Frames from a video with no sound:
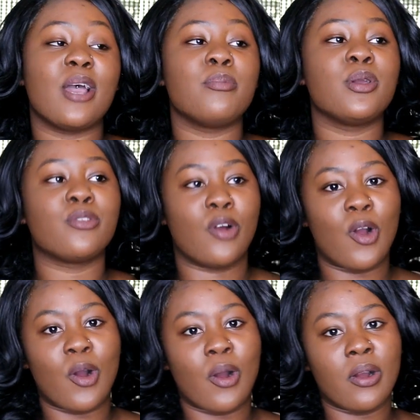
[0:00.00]
get me
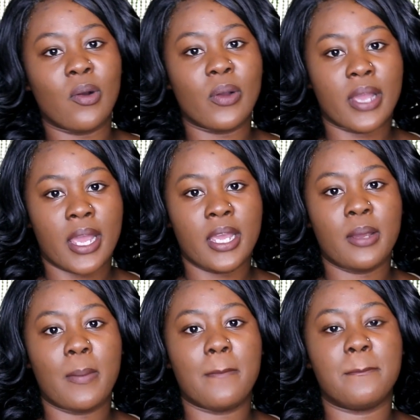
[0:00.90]
wrong,
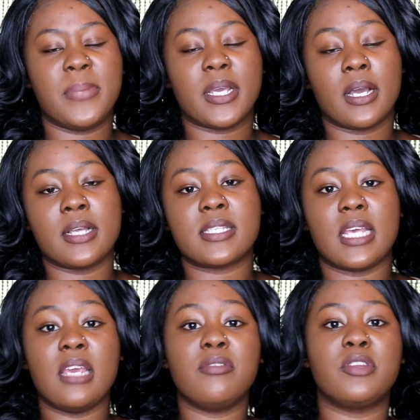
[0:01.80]
okay? Because
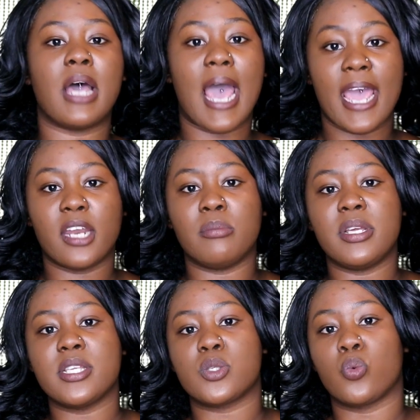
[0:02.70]
if the item
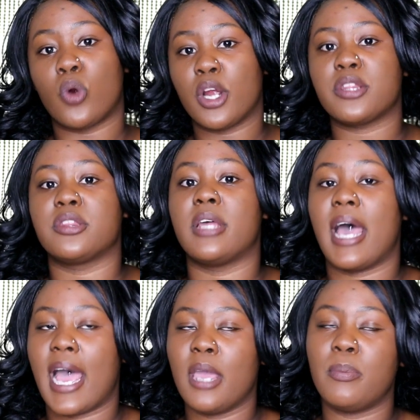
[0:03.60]
is worth the
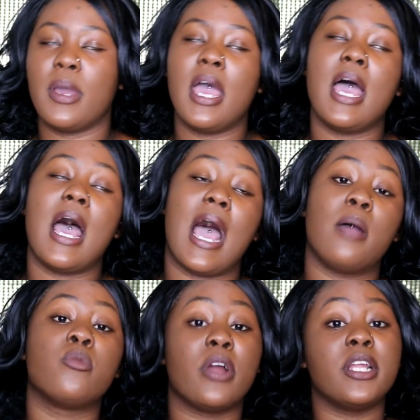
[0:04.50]
hype,
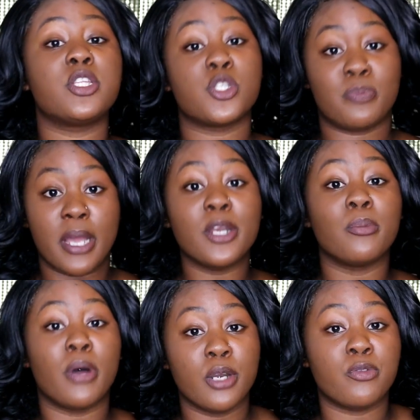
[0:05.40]
I'm ready to spend the
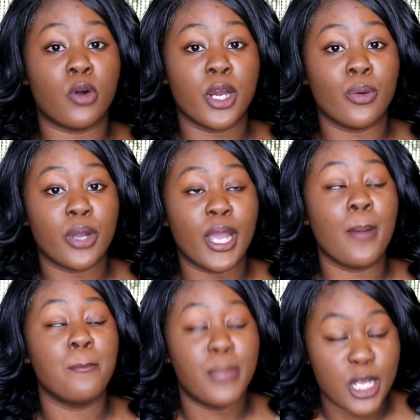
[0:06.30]
money for it, okay?
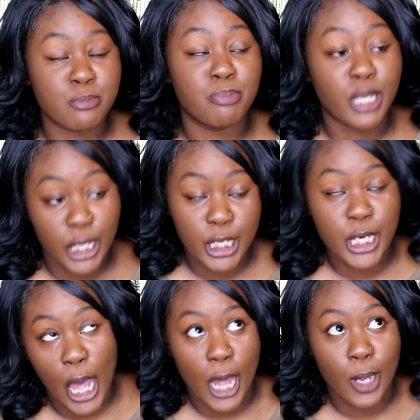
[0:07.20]
Best believe
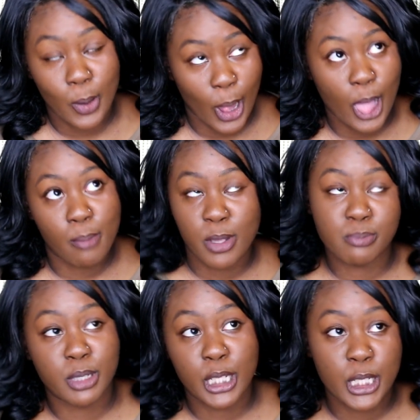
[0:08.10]
that, okay? Best
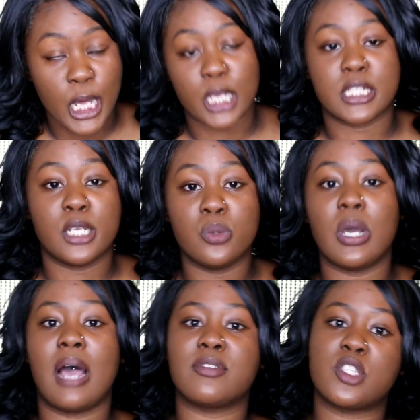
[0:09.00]
believe that, because I do
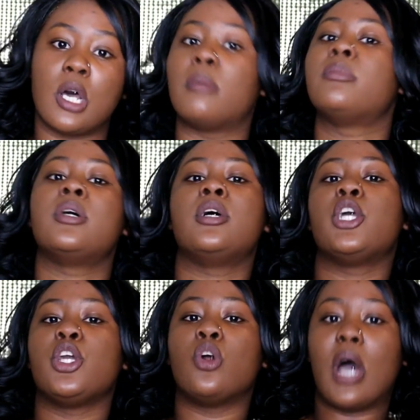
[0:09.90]
have some,
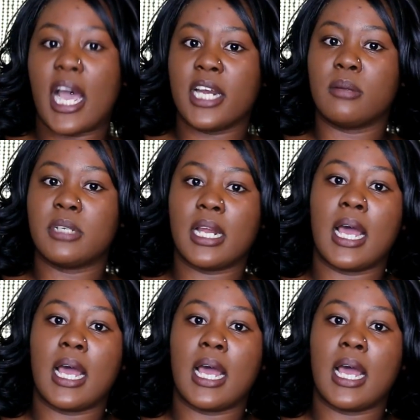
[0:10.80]
you know, item that